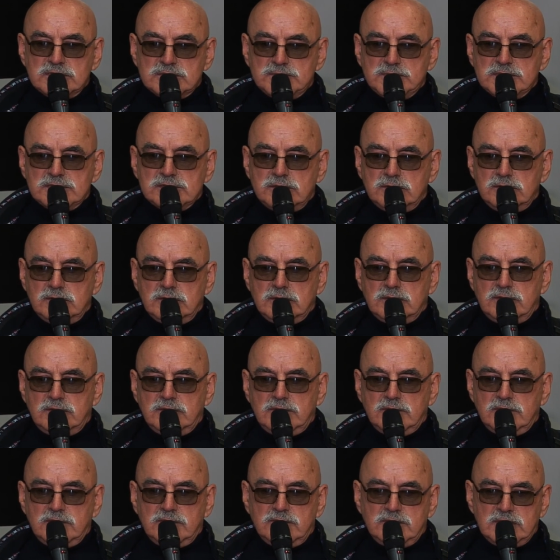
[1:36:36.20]
I can
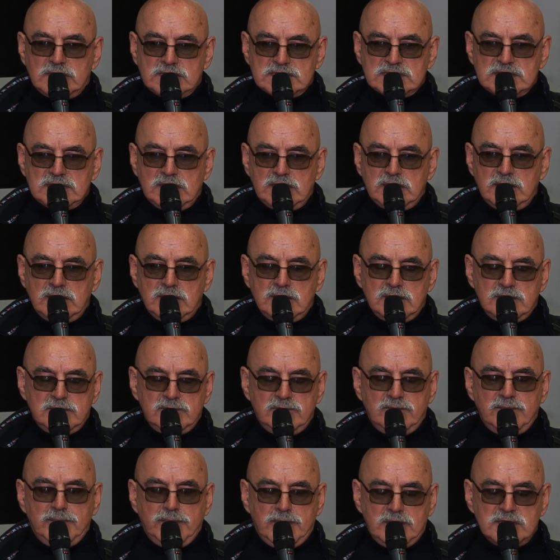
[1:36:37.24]
see uh, the domes
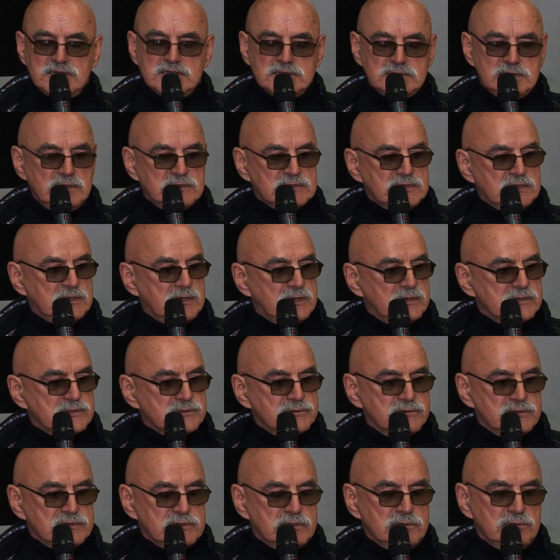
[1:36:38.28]
of uh, San
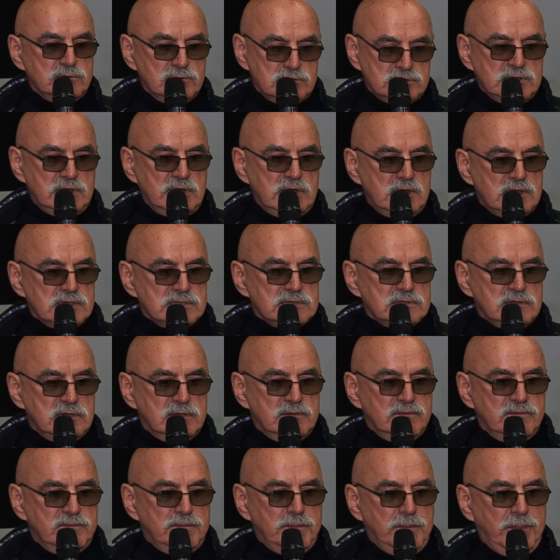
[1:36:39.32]
Sofia from my
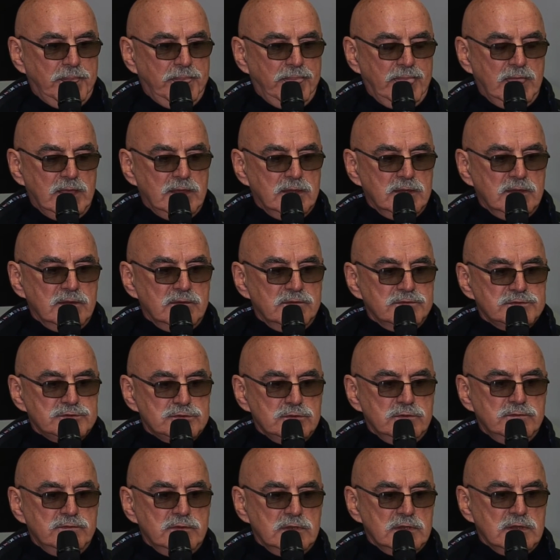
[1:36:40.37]
uh, home
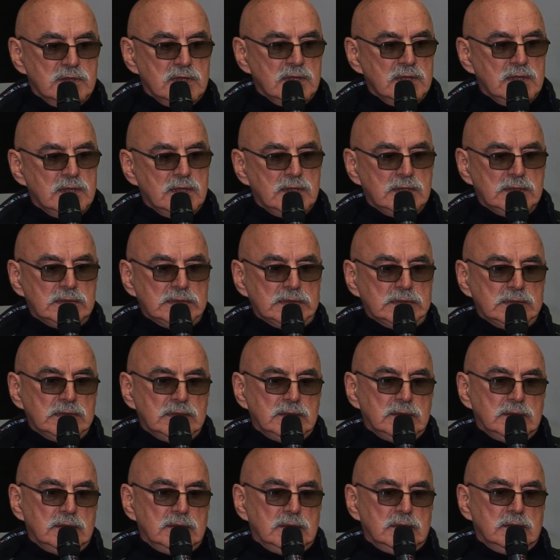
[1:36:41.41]
uh, and uh,
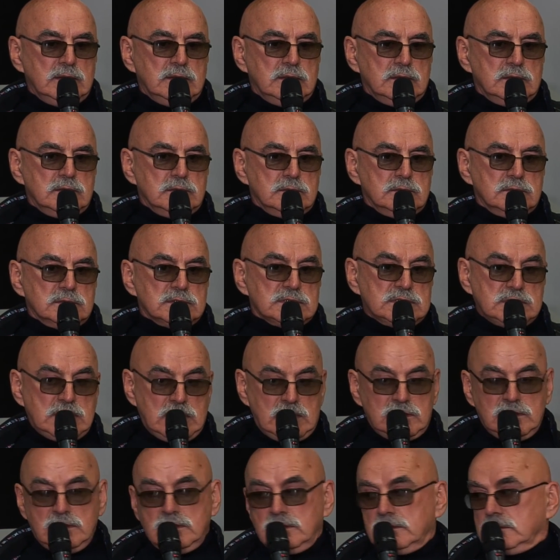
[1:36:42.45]
from
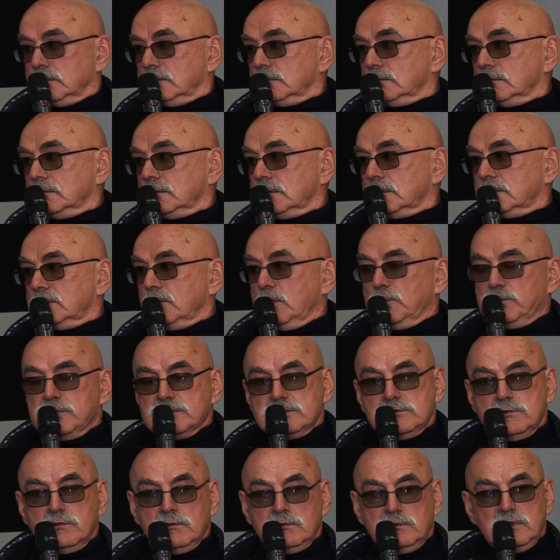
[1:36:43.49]
of some other
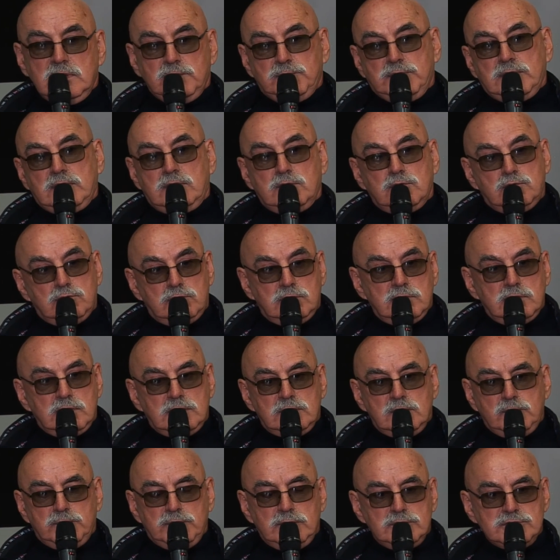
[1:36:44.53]
um,
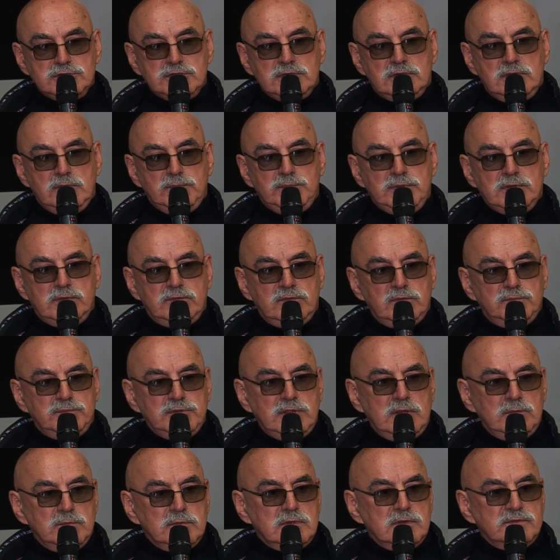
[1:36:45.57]
Kiev
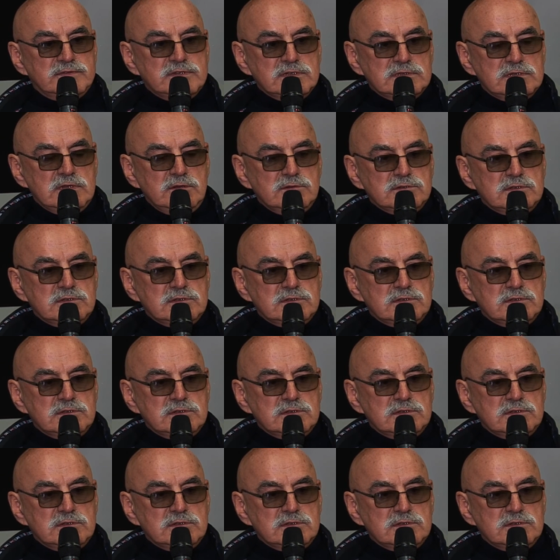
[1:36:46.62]
sites.